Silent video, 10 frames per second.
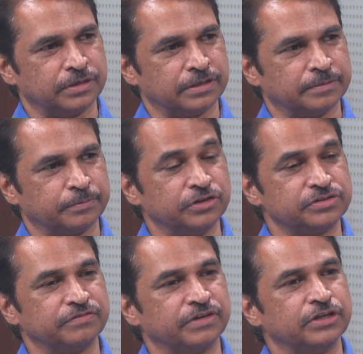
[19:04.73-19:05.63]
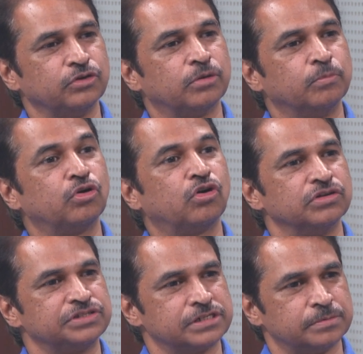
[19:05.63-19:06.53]
in a position where you are more
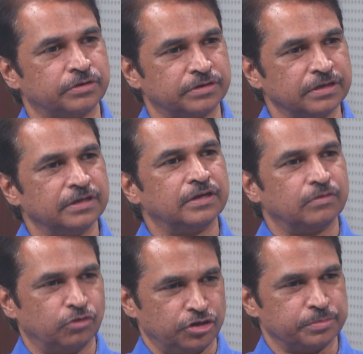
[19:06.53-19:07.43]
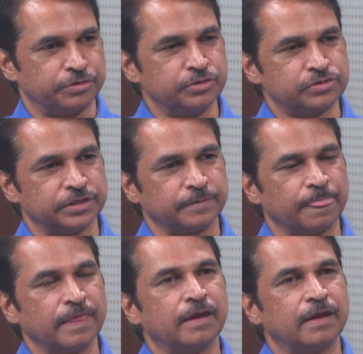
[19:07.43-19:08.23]
conscious about what you're producing.